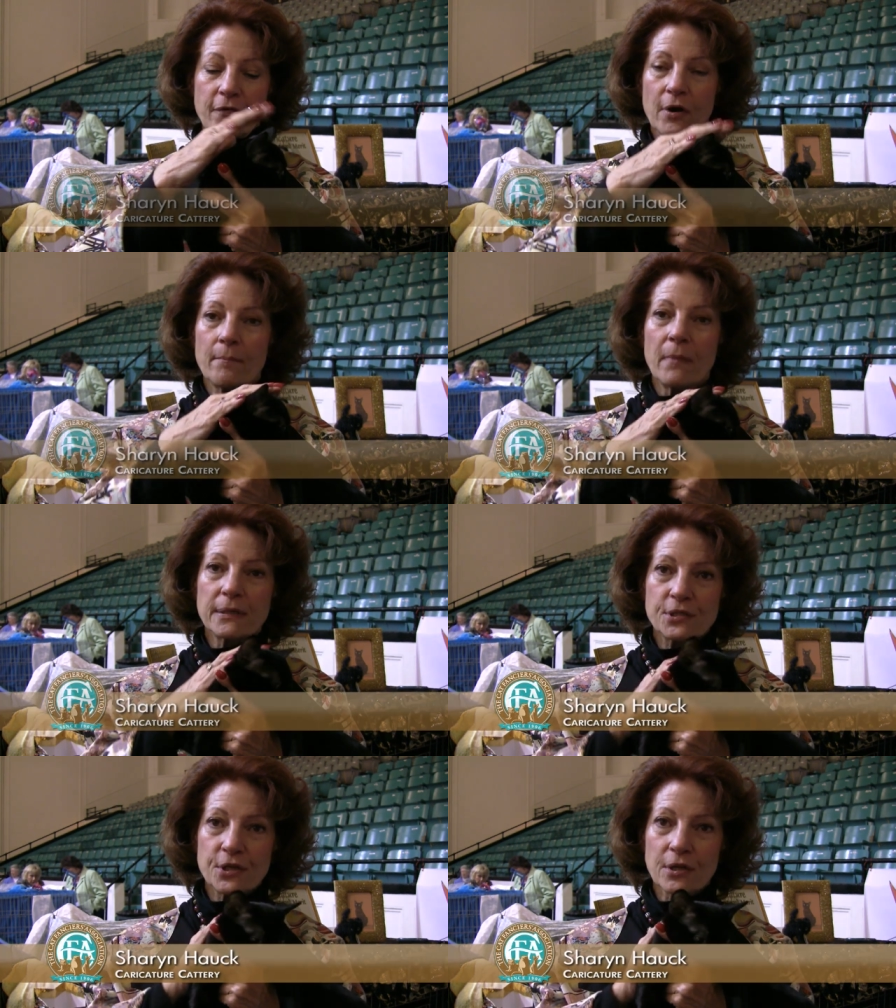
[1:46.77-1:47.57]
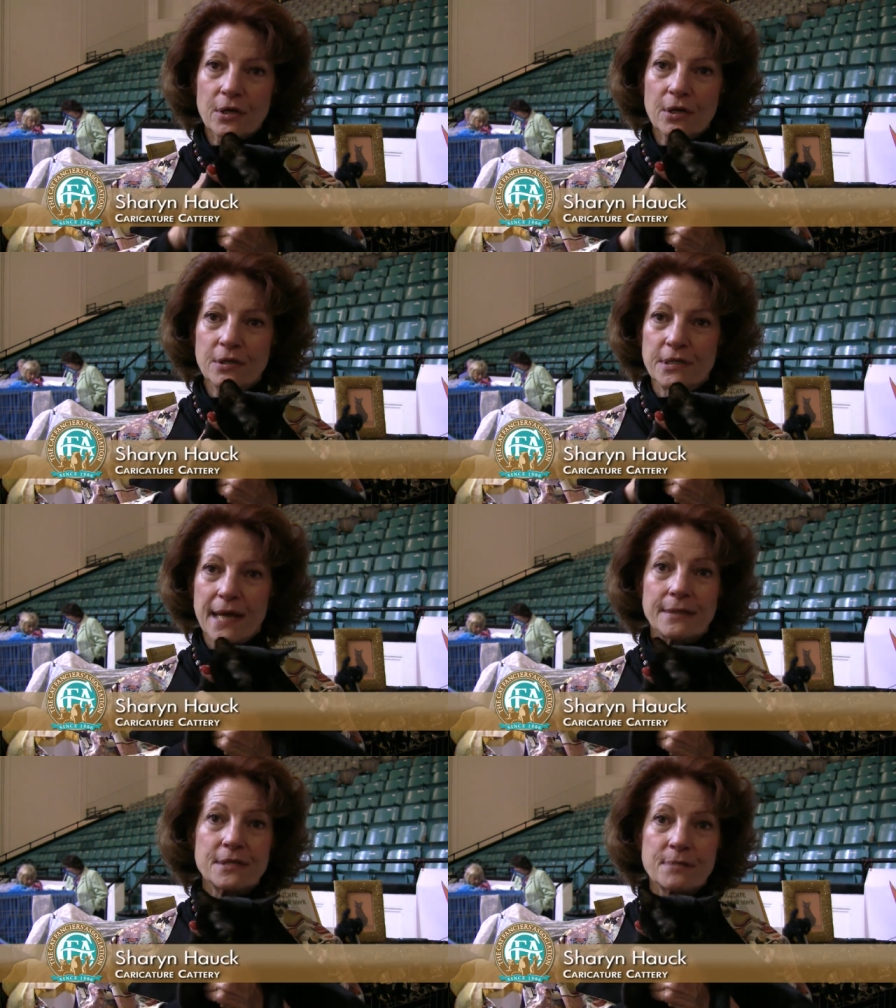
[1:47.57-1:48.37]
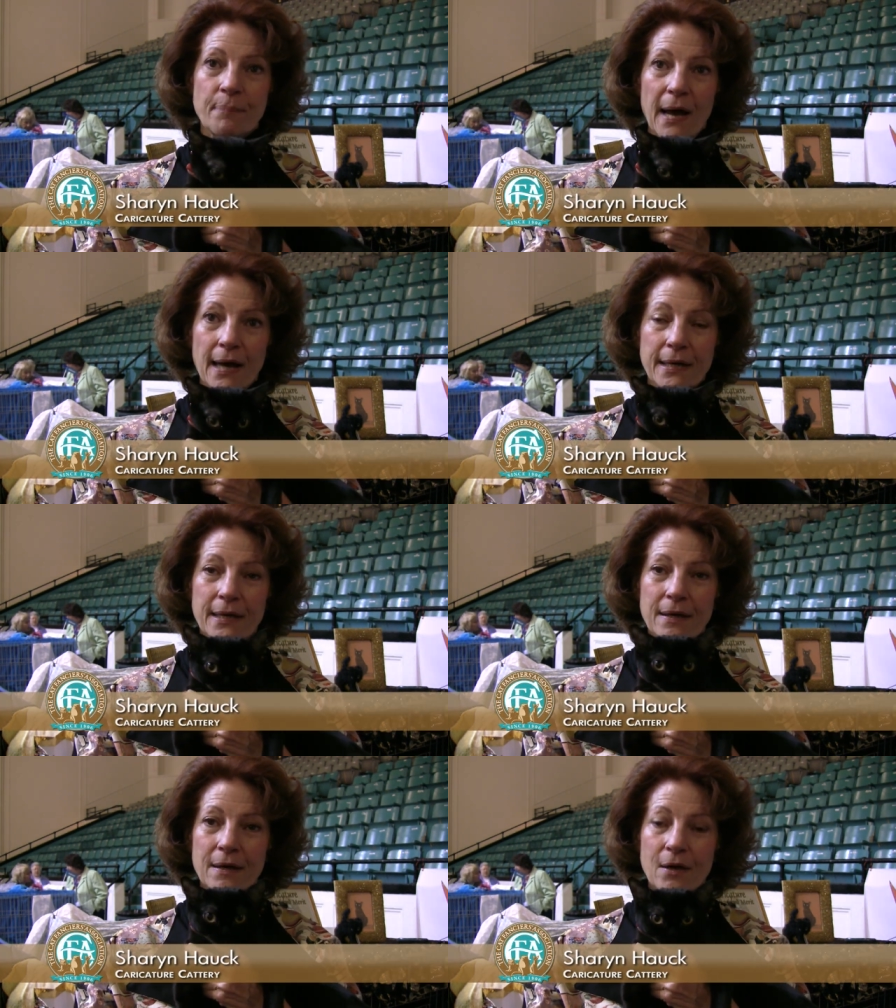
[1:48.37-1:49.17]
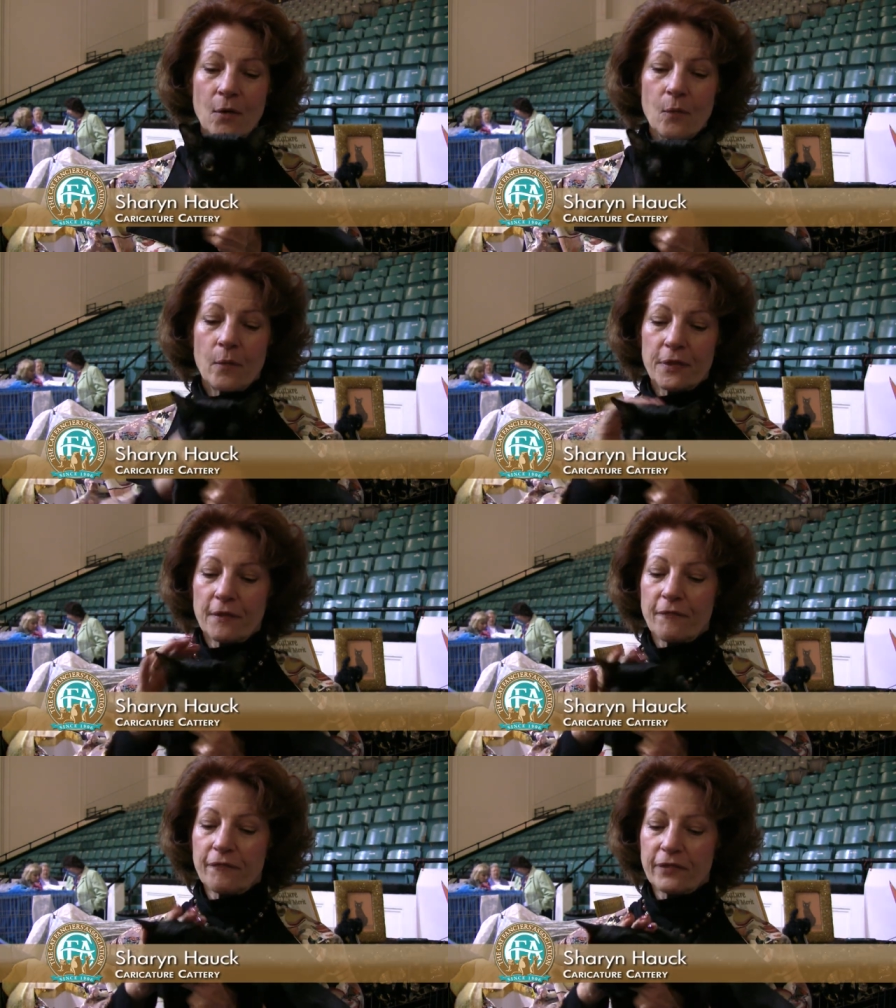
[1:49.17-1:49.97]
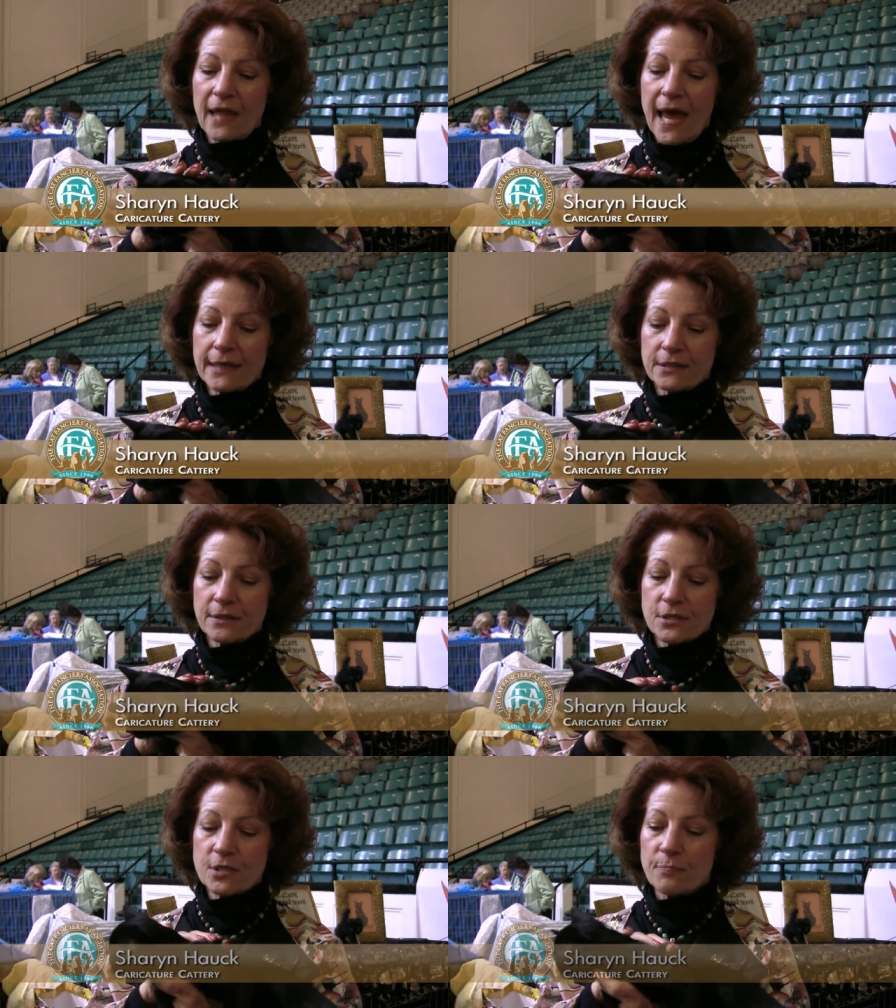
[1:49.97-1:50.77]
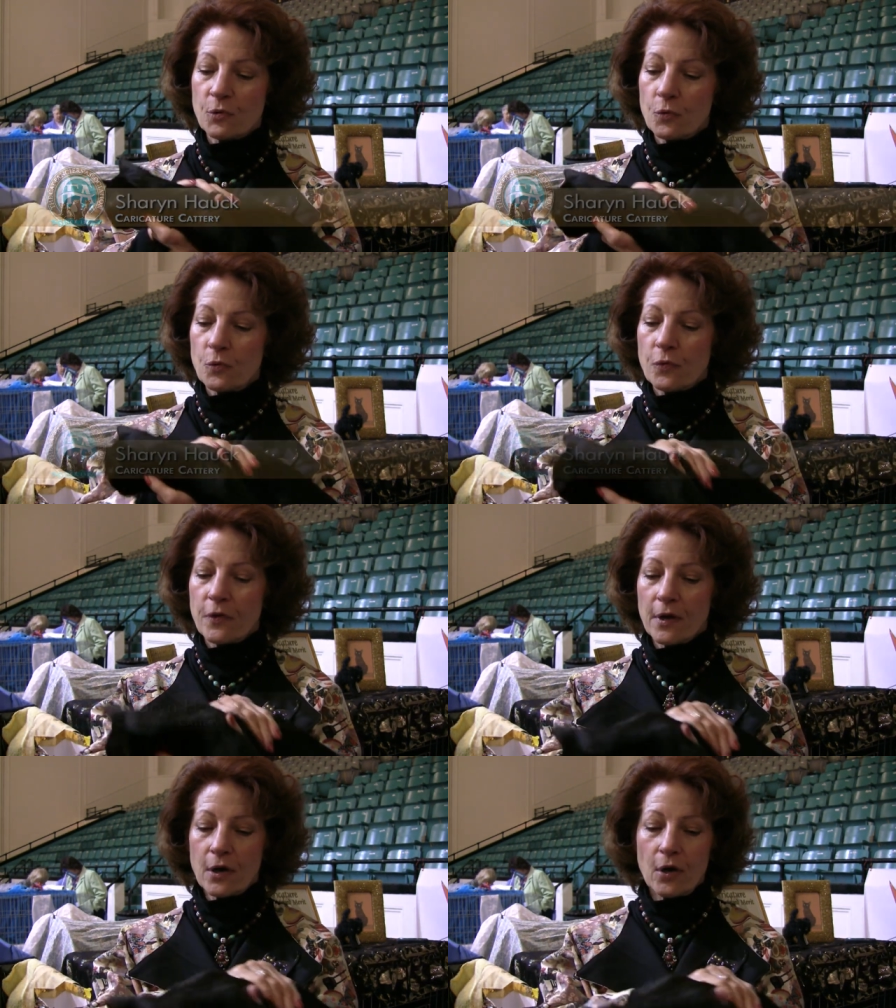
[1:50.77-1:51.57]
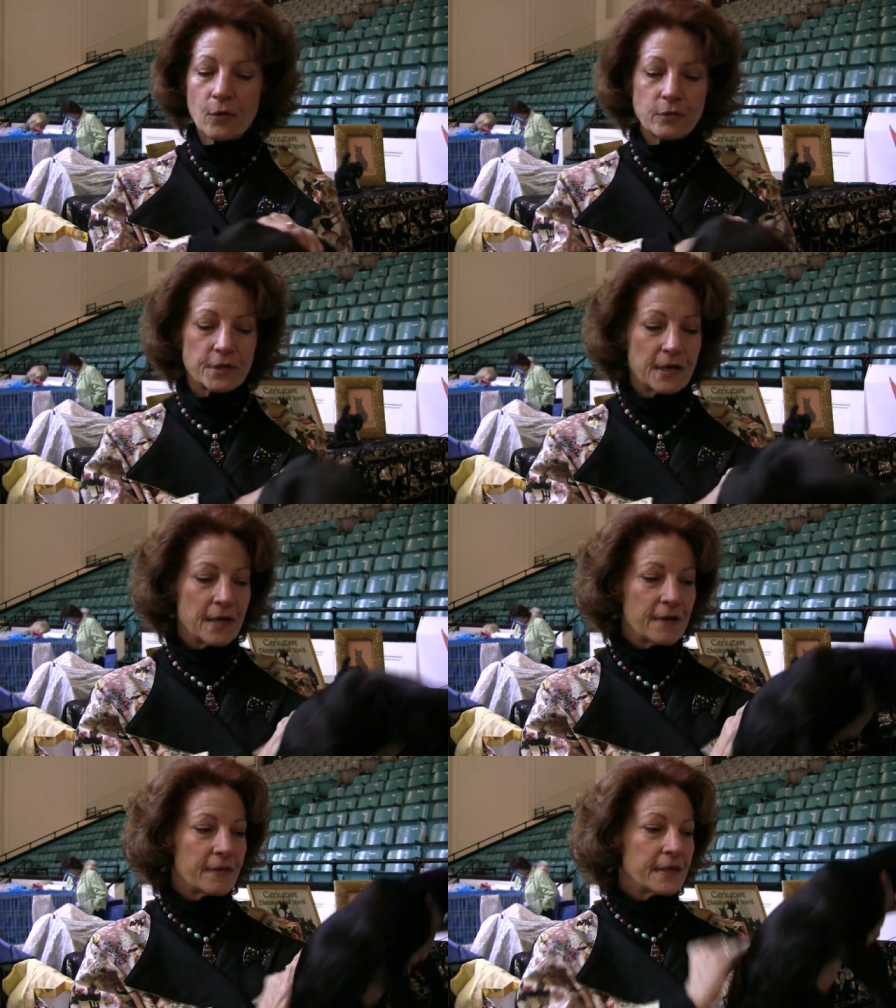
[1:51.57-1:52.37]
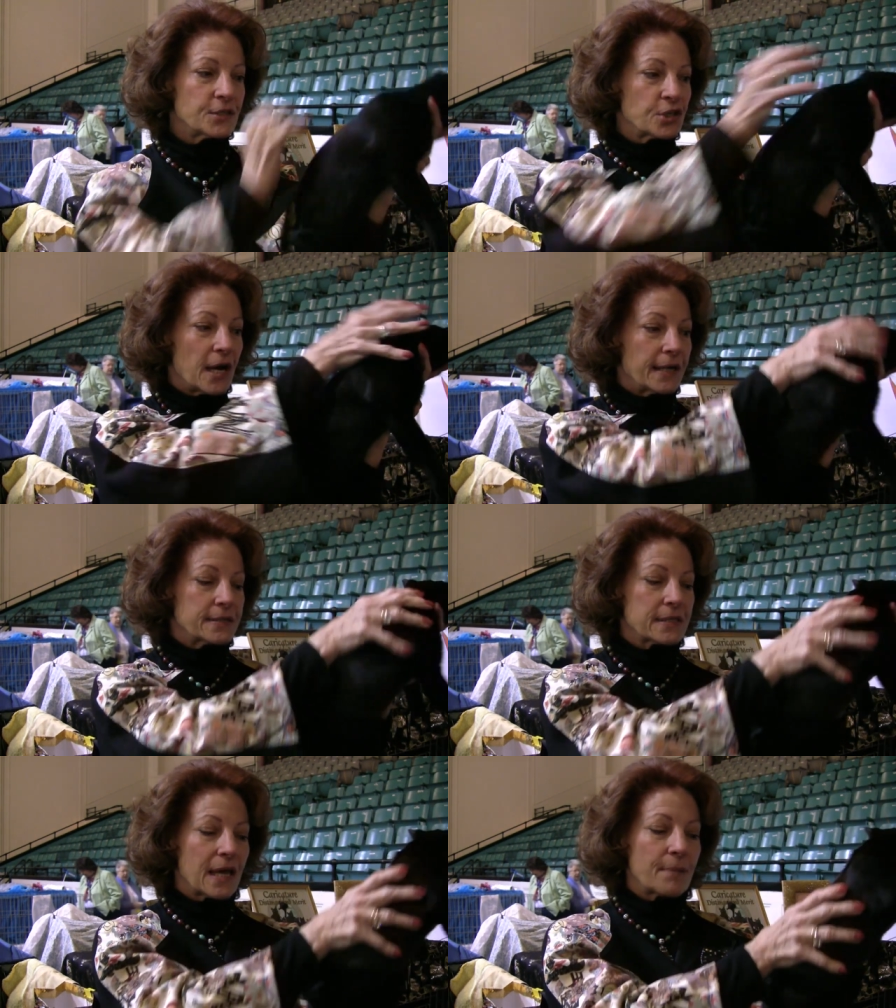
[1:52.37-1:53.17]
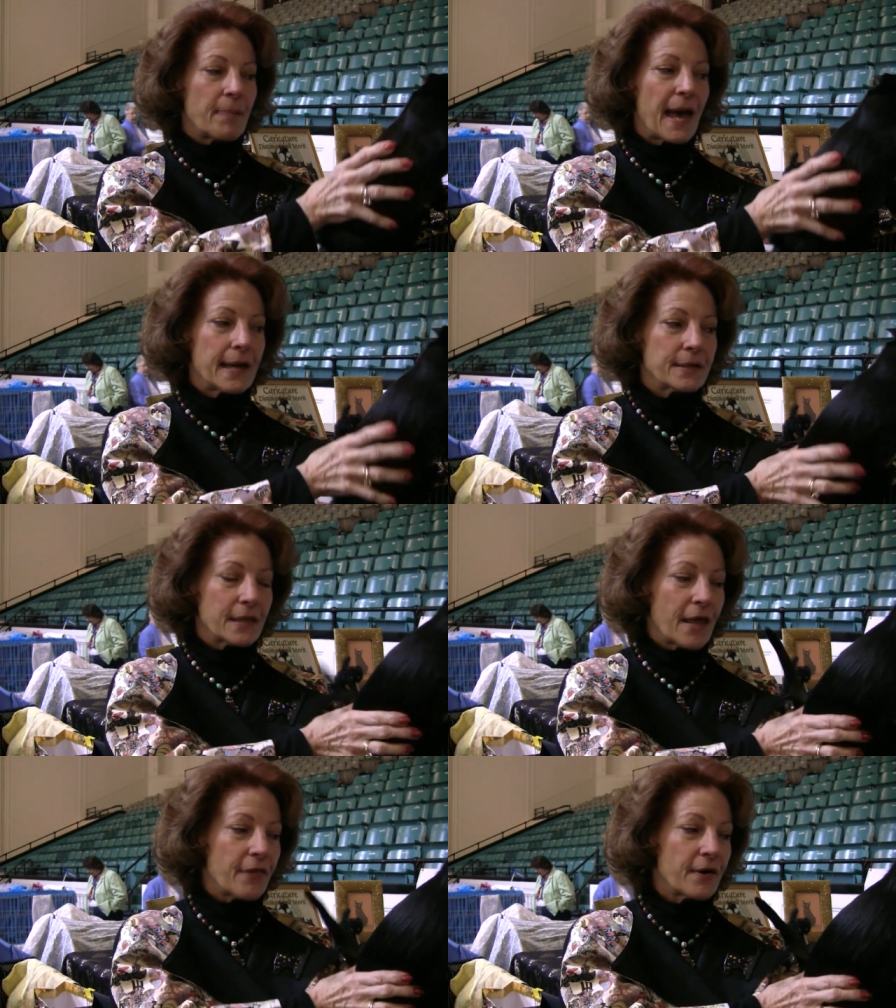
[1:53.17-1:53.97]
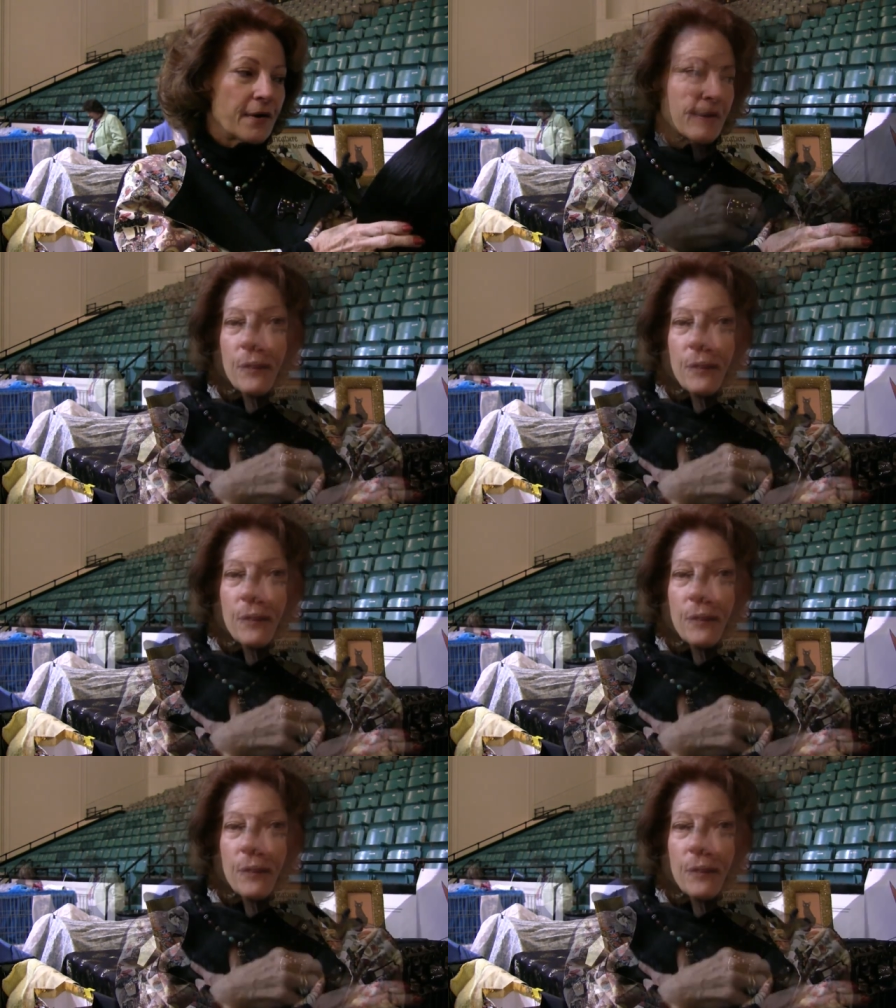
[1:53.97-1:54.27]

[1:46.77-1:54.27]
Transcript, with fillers: very muscular, dense body with a flat, smooth coat that shines like patent leather.